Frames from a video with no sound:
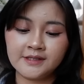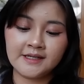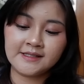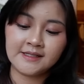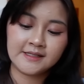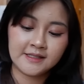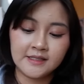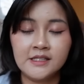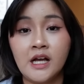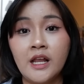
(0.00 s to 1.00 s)
Cents is
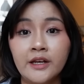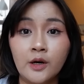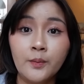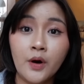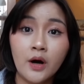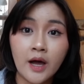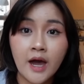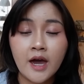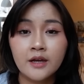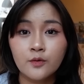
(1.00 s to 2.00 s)
in Jalan Lombok,
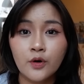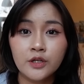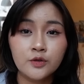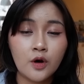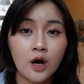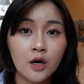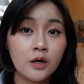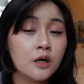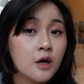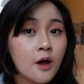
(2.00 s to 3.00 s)
and when you
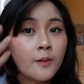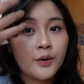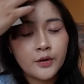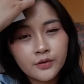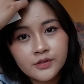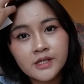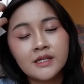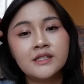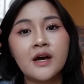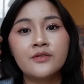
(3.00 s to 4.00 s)
are
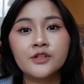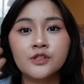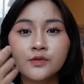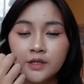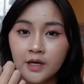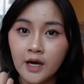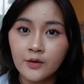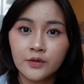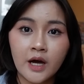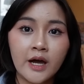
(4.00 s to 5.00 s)
perusing down the street, I
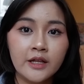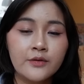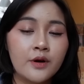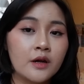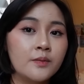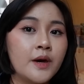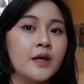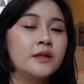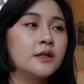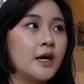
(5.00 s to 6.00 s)
would highly
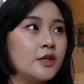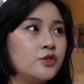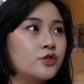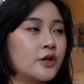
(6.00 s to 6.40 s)
recommend that you